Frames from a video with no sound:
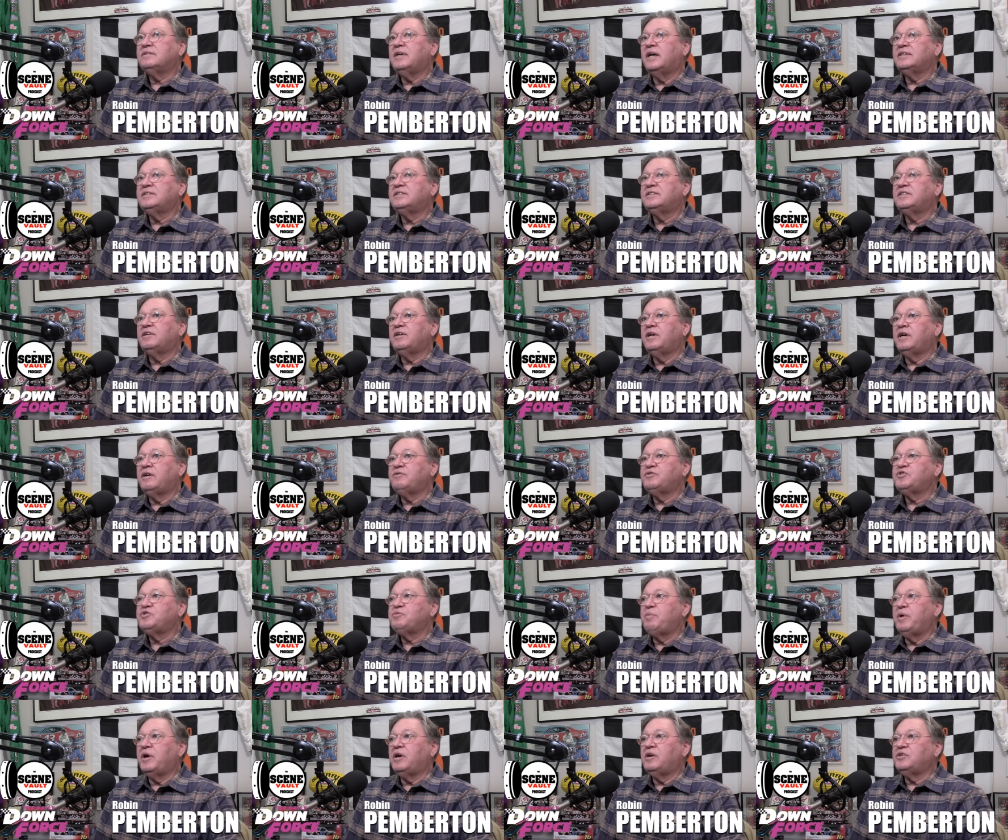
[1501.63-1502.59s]
I still
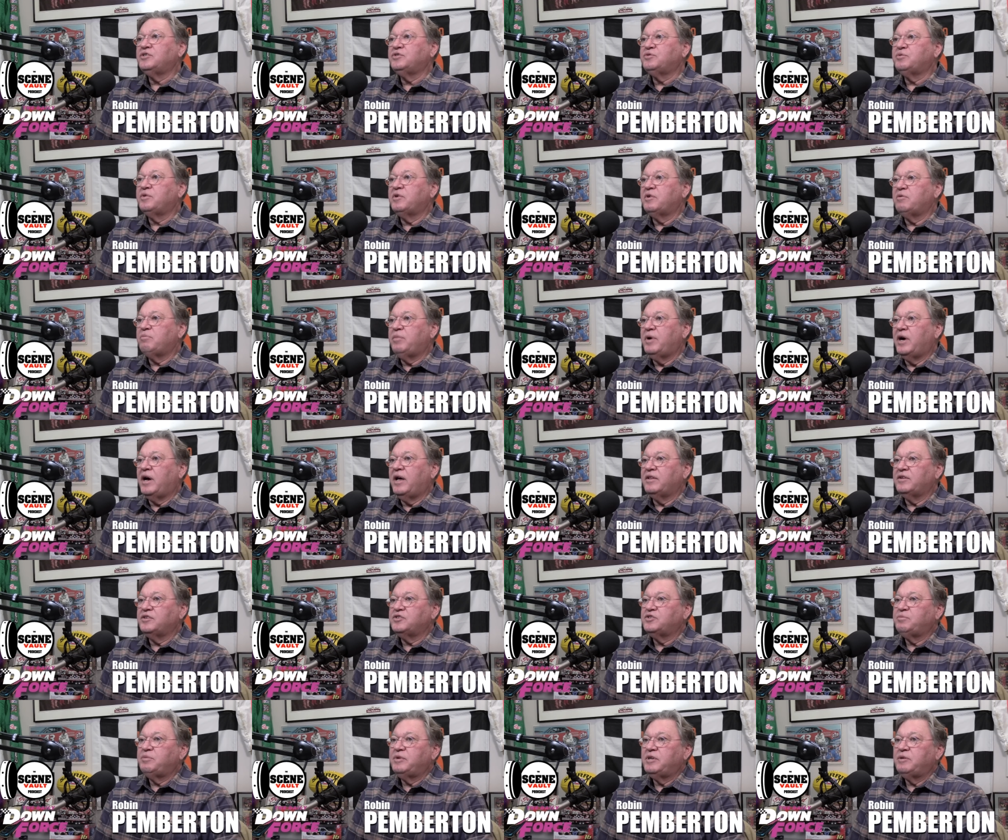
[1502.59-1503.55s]
have spells where it
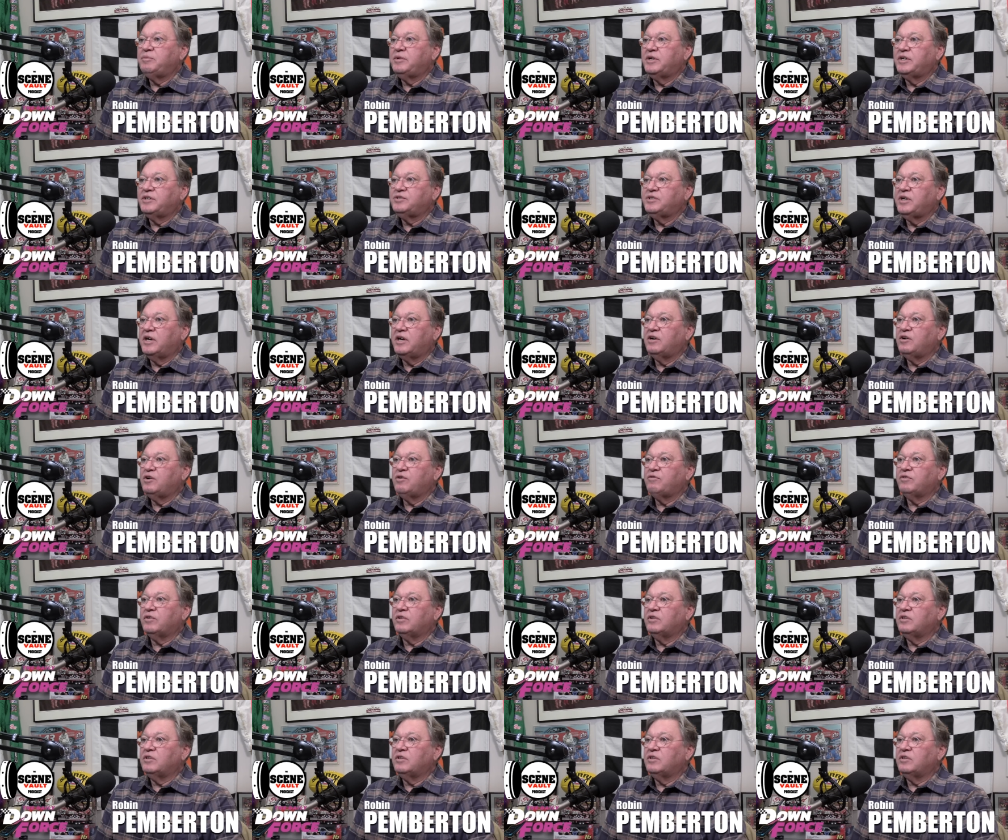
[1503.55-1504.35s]
bothers me, but I try to